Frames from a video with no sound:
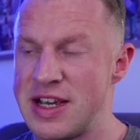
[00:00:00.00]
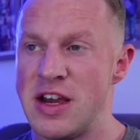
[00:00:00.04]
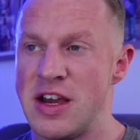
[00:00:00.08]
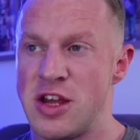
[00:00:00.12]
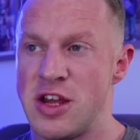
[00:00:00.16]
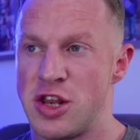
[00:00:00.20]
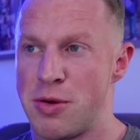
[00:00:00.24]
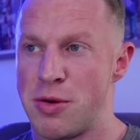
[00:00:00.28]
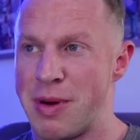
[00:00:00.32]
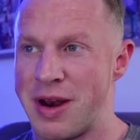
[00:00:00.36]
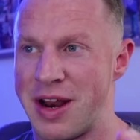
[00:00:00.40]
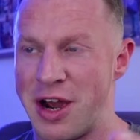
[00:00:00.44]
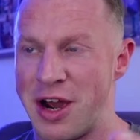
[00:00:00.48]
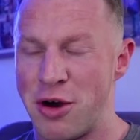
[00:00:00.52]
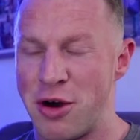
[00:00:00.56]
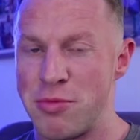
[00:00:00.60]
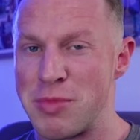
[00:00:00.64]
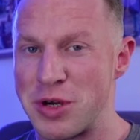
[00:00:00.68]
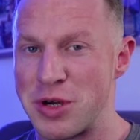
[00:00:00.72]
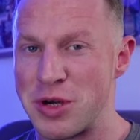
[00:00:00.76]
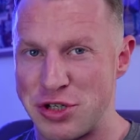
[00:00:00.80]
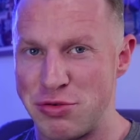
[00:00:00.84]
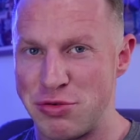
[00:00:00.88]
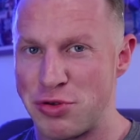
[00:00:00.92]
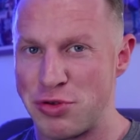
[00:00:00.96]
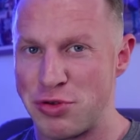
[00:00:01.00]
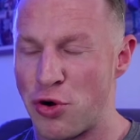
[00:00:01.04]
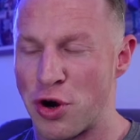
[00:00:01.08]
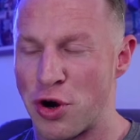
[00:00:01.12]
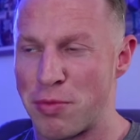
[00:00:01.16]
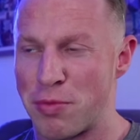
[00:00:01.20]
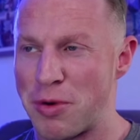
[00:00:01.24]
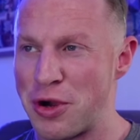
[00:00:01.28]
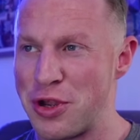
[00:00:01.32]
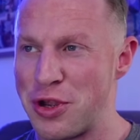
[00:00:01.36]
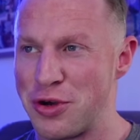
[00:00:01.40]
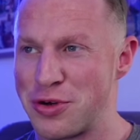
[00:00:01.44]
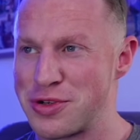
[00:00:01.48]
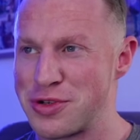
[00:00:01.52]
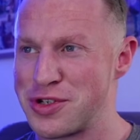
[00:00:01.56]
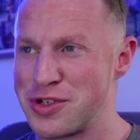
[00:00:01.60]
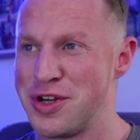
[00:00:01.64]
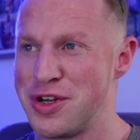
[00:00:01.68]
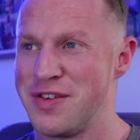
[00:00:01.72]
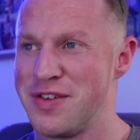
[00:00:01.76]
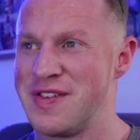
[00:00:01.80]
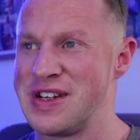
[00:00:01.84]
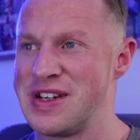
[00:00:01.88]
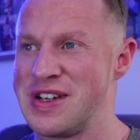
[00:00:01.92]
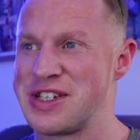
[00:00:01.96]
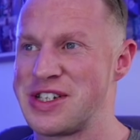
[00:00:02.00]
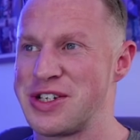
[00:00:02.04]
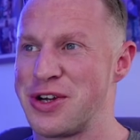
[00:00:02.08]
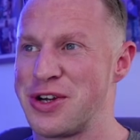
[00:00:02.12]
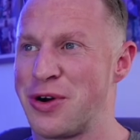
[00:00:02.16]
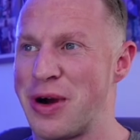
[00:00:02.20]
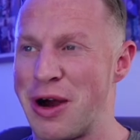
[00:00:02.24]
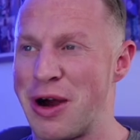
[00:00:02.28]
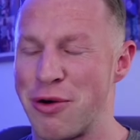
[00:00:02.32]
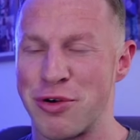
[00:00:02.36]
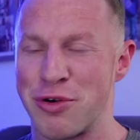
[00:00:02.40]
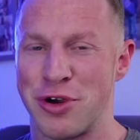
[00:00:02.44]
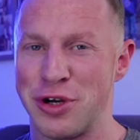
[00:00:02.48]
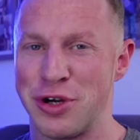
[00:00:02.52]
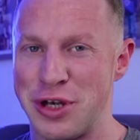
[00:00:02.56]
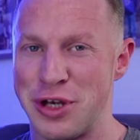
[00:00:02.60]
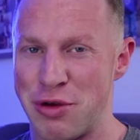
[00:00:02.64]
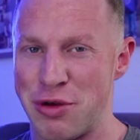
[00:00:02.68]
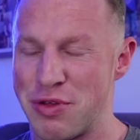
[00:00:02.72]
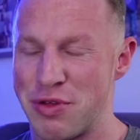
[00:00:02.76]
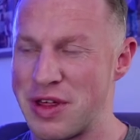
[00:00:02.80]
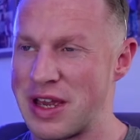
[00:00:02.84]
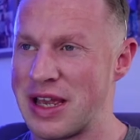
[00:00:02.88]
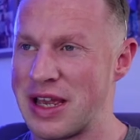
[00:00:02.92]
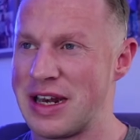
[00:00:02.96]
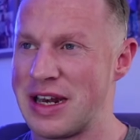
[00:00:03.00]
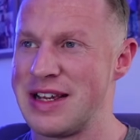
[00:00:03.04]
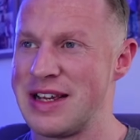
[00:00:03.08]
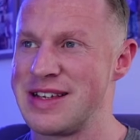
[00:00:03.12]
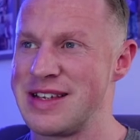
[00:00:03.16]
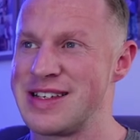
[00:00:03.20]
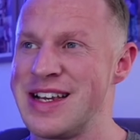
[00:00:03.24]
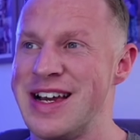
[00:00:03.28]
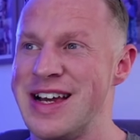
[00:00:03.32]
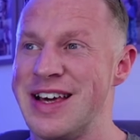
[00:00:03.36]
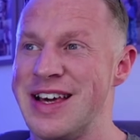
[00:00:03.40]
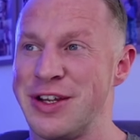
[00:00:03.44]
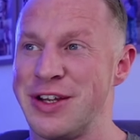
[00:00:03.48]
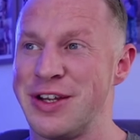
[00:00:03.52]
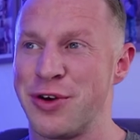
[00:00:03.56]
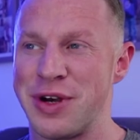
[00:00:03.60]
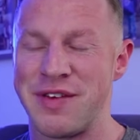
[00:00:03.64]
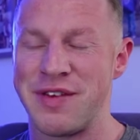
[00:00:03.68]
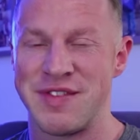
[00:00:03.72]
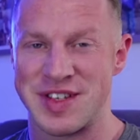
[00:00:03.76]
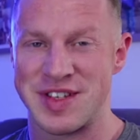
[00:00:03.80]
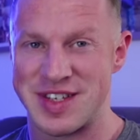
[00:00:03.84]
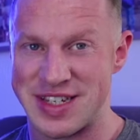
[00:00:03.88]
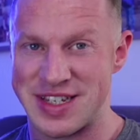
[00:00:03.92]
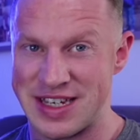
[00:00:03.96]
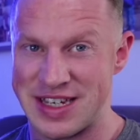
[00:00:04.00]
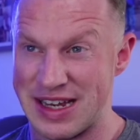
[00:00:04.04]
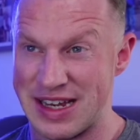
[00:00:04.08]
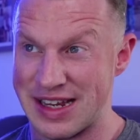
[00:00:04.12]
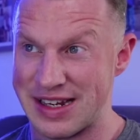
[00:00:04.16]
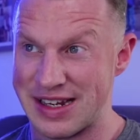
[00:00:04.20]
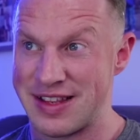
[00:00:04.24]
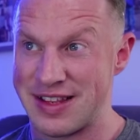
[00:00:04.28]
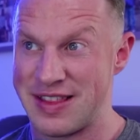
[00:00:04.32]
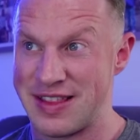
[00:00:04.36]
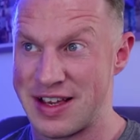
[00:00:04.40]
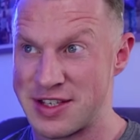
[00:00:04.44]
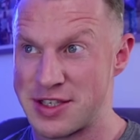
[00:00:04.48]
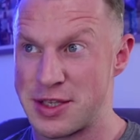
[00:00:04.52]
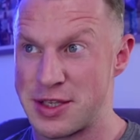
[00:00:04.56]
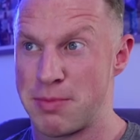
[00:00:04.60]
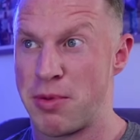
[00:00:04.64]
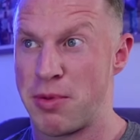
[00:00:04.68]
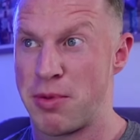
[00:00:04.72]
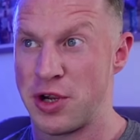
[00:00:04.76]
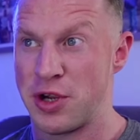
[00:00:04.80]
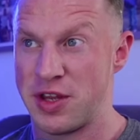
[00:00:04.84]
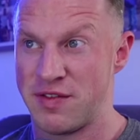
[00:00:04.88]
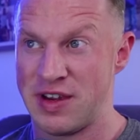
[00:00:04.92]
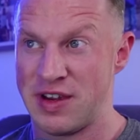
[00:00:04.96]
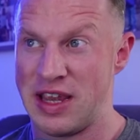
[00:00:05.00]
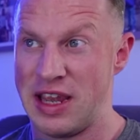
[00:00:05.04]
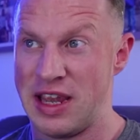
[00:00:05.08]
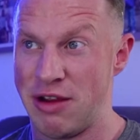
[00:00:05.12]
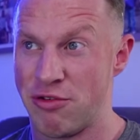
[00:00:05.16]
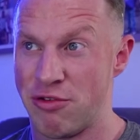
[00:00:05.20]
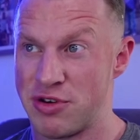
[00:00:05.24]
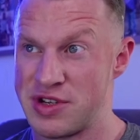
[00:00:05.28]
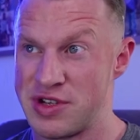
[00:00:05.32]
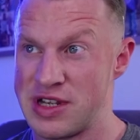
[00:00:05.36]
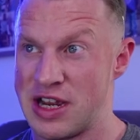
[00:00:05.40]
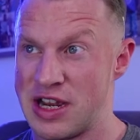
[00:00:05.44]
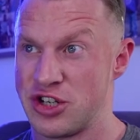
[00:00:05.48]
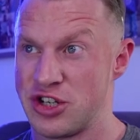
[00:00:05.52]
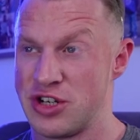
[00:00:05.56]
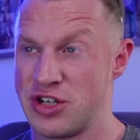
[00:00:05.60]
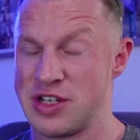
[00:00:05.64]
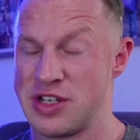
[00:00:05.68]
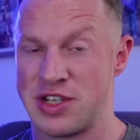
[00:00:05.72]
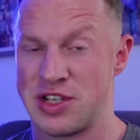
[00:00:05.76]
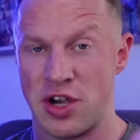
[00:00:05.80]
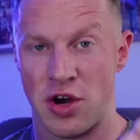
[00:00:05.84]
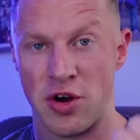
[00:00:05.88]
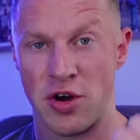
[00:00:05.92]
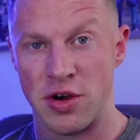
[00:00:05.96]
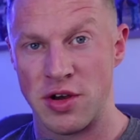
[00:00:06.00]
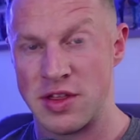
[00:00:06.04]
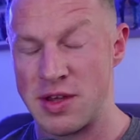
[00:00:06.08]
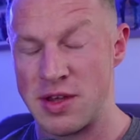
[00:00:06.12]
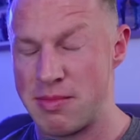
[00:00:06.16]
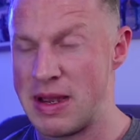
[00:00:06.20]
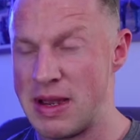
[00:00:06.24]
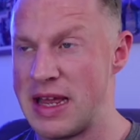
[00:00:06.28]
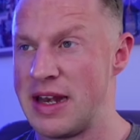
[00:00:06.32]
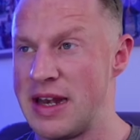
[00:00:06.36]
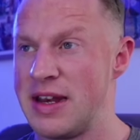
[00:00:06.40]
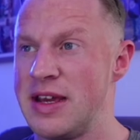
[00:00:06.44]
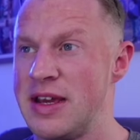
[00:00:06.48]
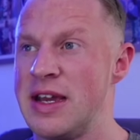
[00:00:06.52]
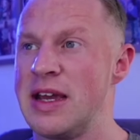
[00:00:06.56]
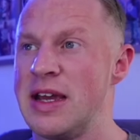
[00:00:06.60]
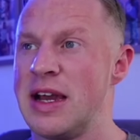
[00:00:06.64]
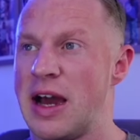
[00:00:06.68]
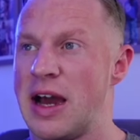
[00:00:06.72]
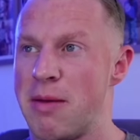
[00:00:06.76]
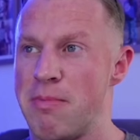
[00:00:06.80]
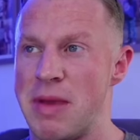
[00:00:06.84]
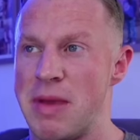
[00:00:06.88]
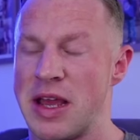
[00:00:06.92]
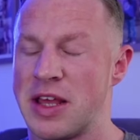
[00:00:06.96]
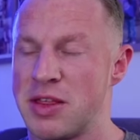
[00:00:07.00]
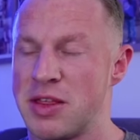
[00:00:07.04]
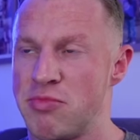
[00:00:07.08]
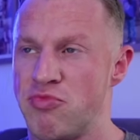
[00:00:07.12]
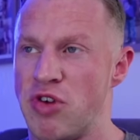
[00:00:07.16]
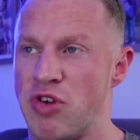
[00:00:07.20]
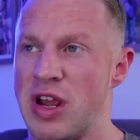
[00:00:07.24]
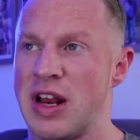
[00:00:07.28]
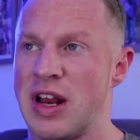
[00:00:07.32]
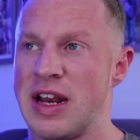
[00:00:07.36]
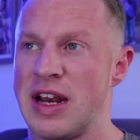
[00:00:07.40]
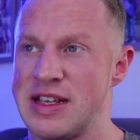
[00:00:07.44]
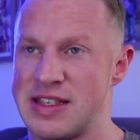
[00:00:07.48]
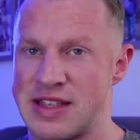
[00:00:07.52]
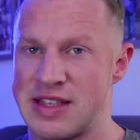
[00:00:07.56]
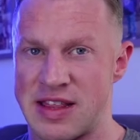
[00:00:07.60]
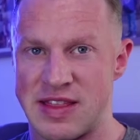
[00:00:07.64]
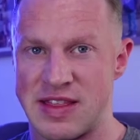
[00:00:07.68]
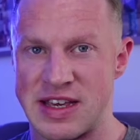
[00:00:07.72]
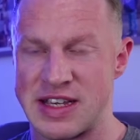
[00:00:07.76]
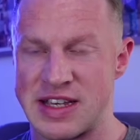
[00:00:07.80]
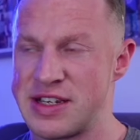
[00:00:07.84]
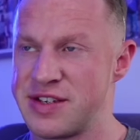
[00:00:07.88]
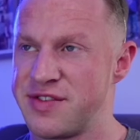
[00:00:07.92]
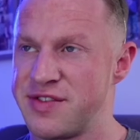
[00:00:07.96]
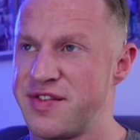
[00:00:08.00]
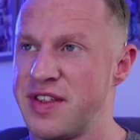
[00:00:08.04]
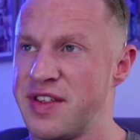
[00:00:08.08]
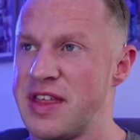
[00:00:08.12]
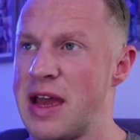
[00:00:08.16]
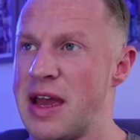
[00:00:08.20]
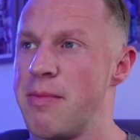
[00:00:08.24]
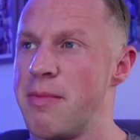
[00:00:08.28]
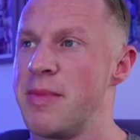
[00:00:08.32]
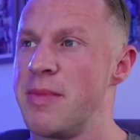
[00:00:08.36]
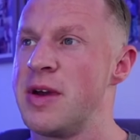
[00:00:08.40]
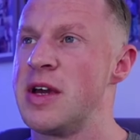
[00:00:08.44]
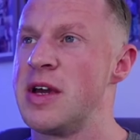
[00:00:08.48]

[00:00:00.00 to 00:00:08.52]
no matter how much you talk about your service or how good you think it is, they don't even see it. That's the point of a hero section, is to hook them in and make them realize that this is for them.